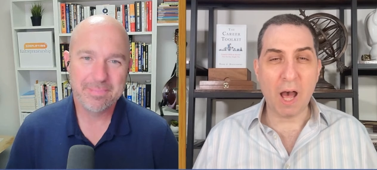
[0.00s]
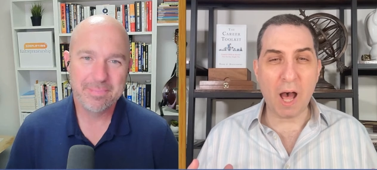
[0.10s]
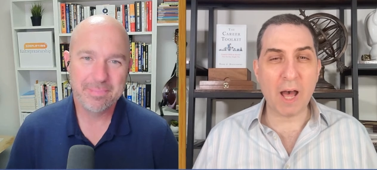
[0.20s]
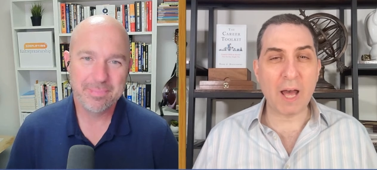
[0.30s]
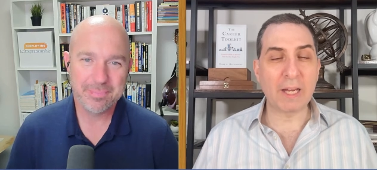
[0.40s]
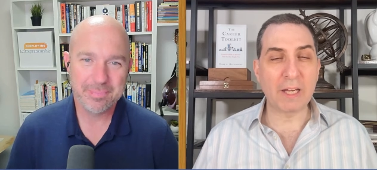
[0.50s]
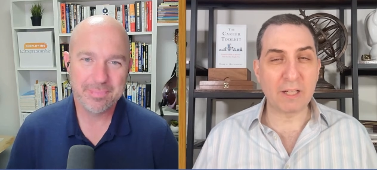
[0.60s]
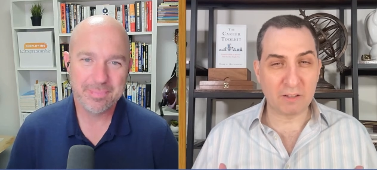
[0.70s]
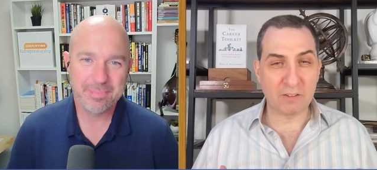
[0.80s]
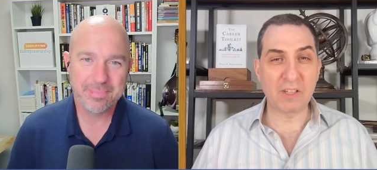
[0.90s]
Speaker 1: I
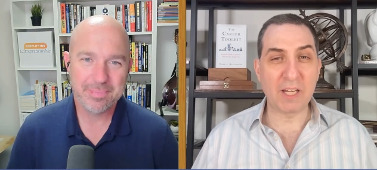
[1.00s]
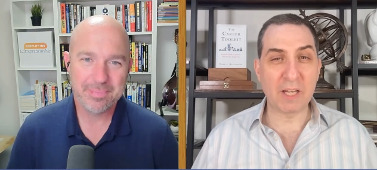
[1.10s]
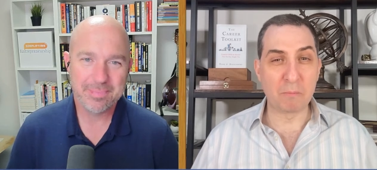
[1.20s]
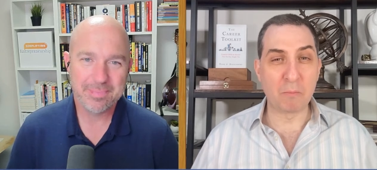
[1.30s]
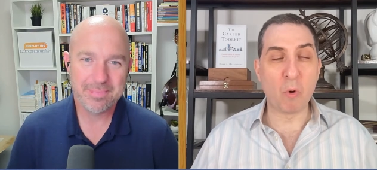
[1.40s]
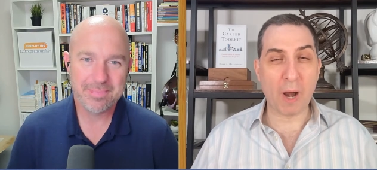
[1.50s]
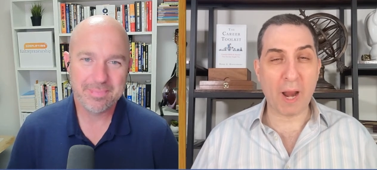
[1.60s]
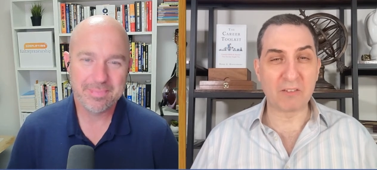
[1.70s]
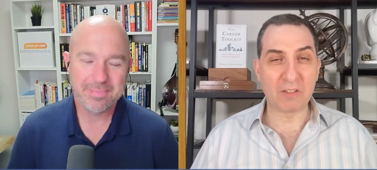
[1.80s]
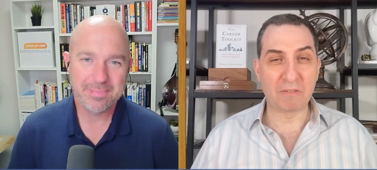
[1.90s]
see it more
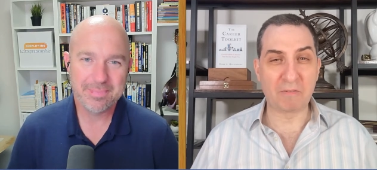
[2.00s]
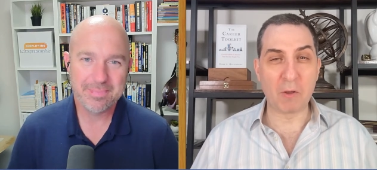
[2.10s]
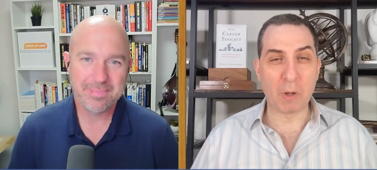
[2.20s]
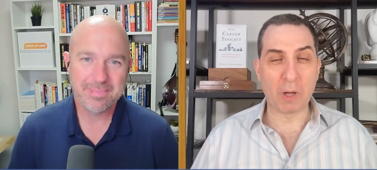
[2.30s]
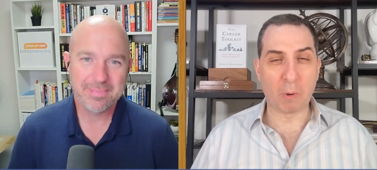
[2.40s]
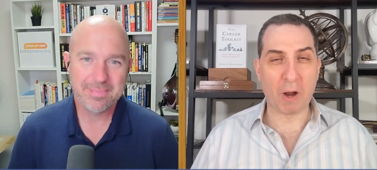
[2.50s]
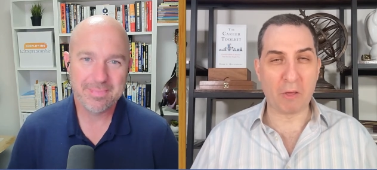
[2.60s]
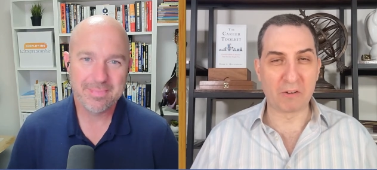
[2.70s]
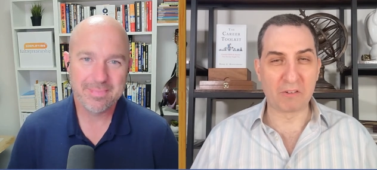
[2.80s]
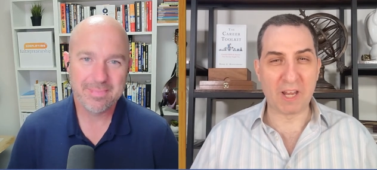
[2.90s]
as a feeling rather
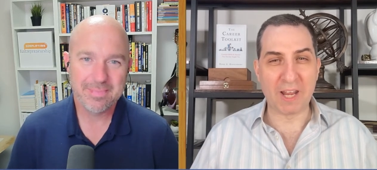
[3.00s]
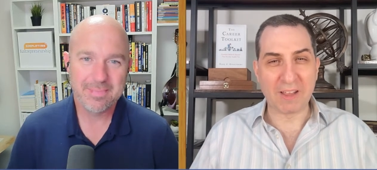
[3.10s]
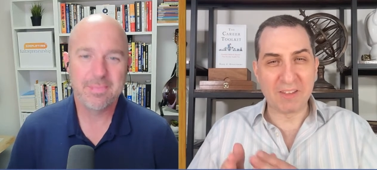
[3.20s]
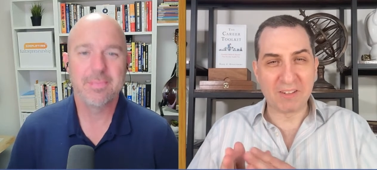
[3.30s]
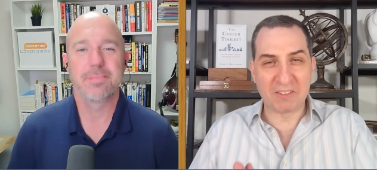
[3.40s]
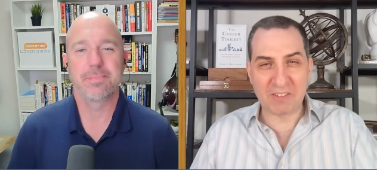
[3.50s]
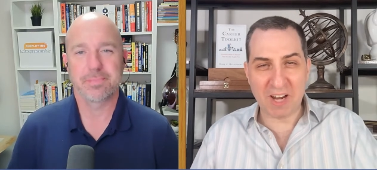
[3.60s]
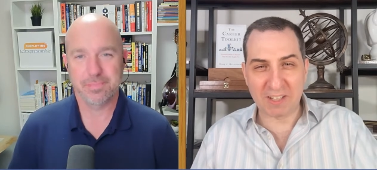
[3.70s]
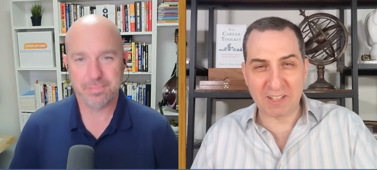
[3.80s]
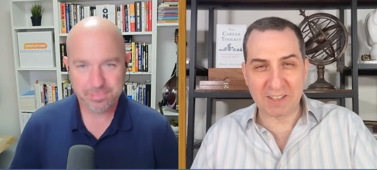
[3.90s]
than saying this is
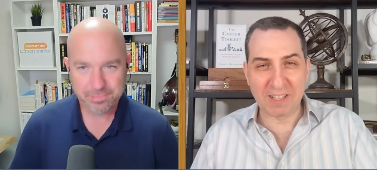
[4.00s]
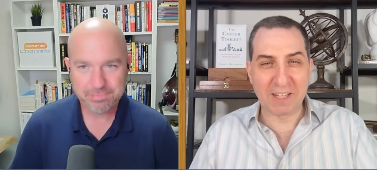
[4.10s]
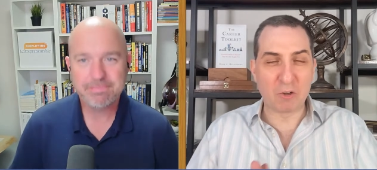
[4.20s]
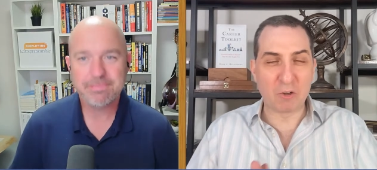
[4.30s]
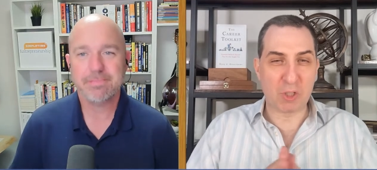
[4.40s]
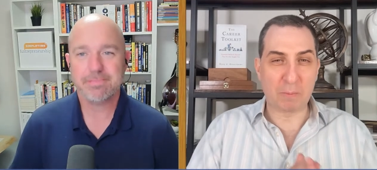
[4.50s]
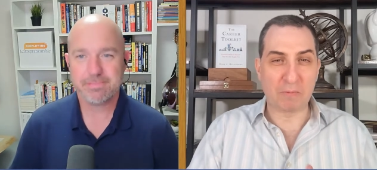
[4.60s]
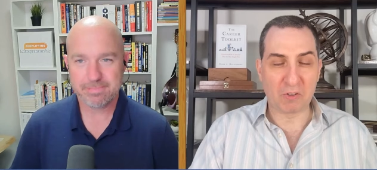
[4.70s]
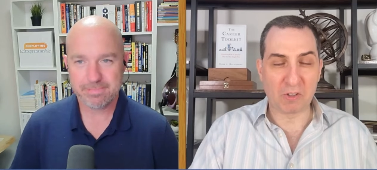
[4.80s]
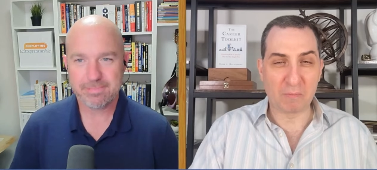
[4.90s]
technically leadership
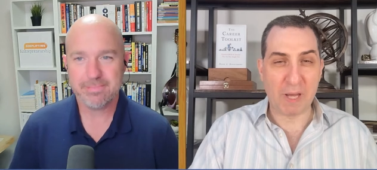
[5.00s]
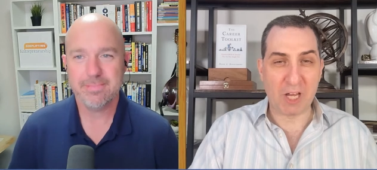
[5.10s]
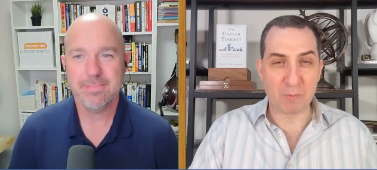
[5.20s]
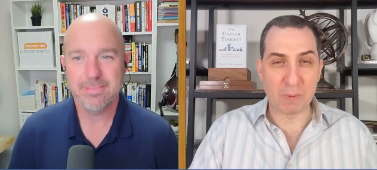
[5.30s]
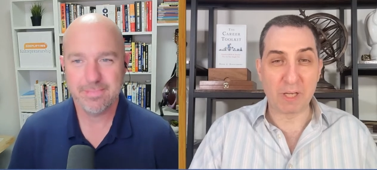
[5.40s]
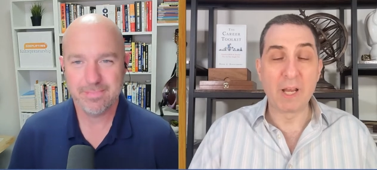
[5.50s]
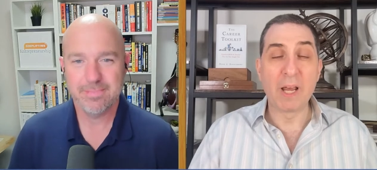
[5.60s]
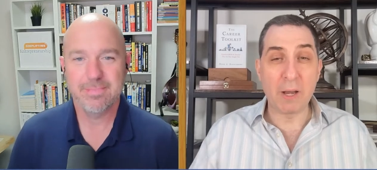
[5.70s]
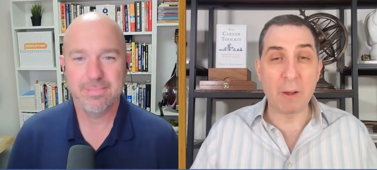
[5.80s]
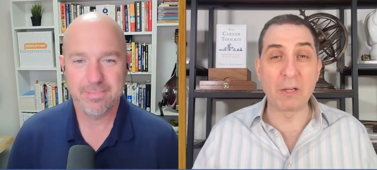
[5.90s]
versus management.
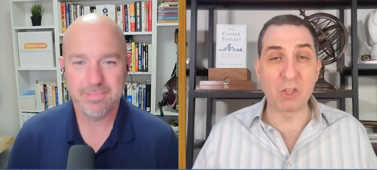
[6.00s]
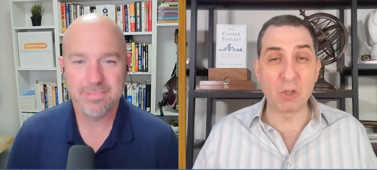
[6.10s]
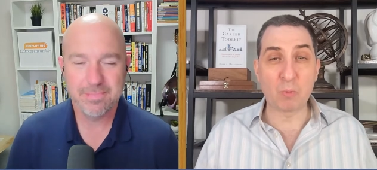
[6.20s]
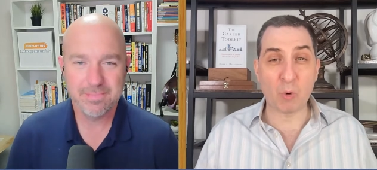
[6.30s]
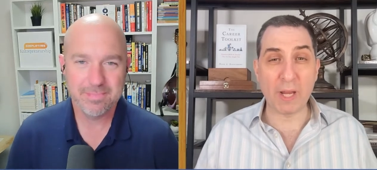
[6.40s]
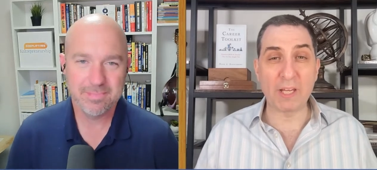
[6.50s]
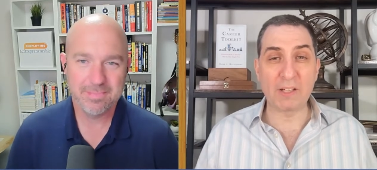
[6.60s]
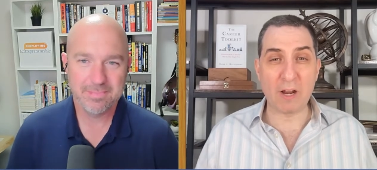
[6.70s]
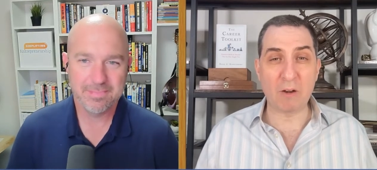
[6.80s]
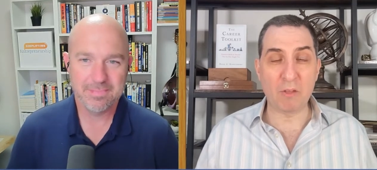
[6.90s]
Now, I do break it
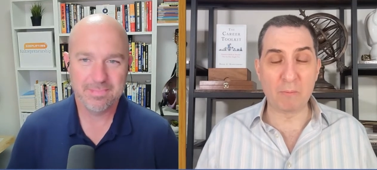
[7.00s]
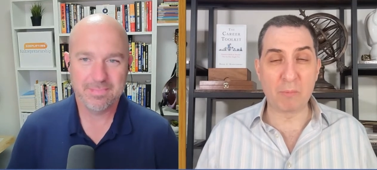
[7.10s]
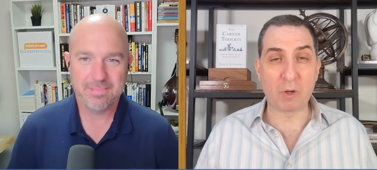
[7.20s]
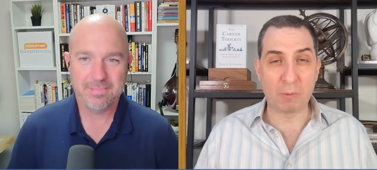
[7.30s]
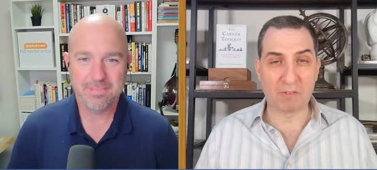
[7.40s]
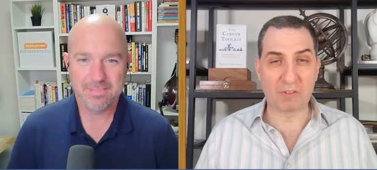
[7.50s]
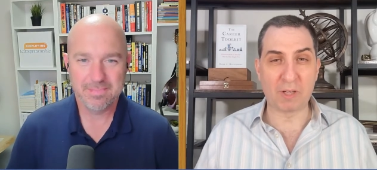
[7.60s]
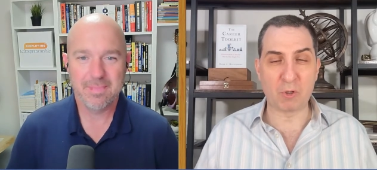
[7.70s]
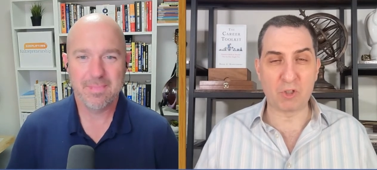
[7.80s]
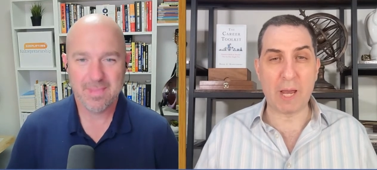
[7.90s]
down in the book. We have
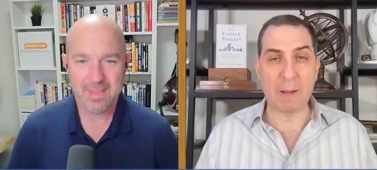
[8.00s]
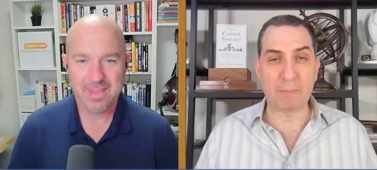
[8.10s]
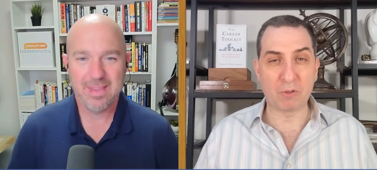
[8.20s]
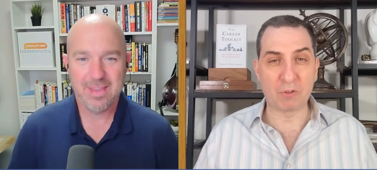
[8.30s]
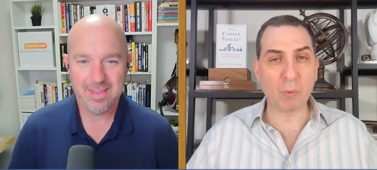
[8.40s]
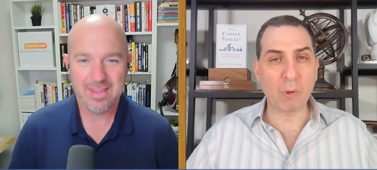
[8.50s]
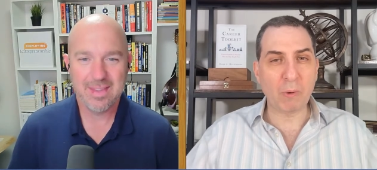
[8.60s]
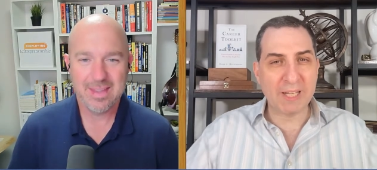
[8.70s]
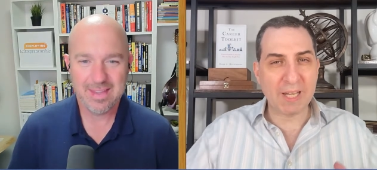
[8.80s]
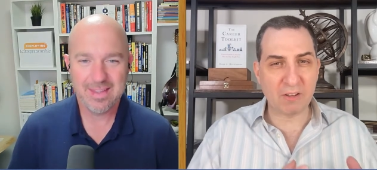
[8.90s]
separate chapters to really
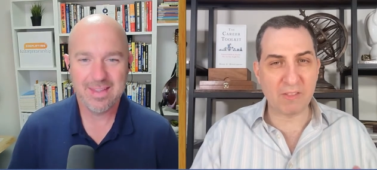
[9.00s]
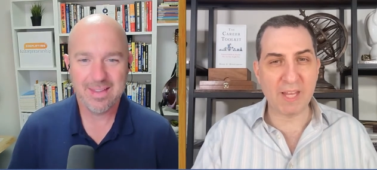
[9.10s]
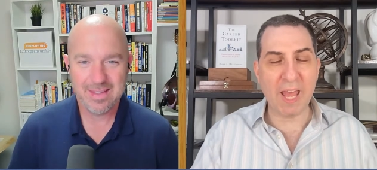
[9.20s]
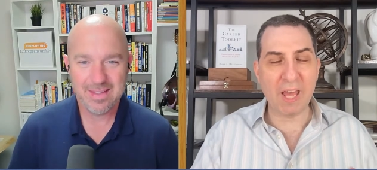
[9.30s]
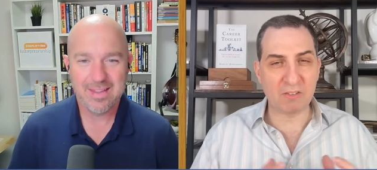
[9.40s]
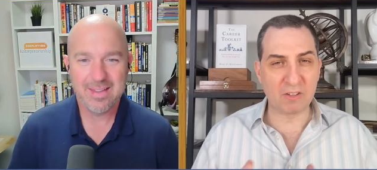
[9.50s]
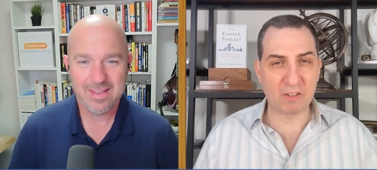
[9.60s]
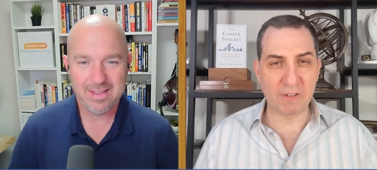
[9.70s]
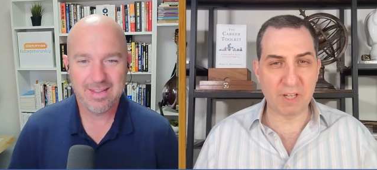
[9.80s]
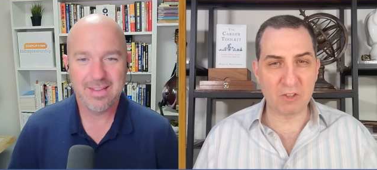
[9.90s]
get to the essence
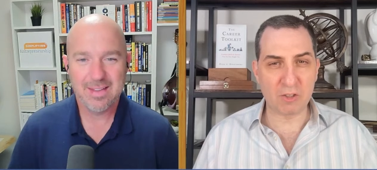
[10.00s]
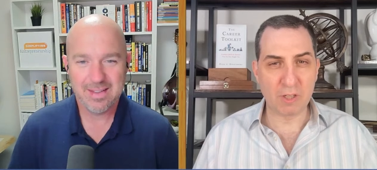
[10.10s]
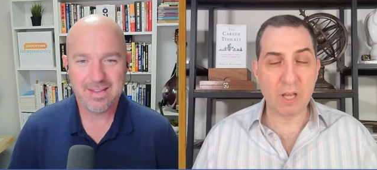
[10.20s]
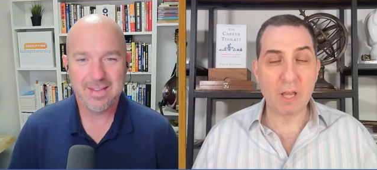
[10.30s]
of each.